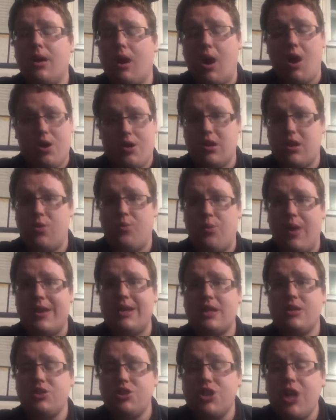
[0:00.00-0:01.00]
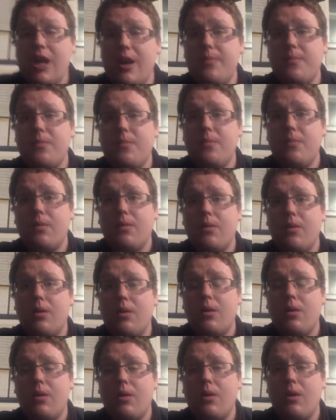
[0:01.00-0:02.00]
Are you winning, Jim?
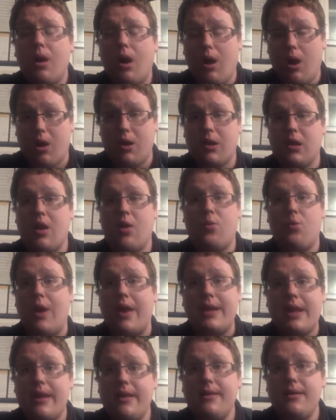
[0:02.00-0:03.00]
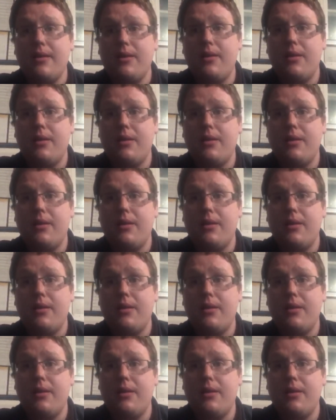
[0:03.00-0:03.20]
Are you winning?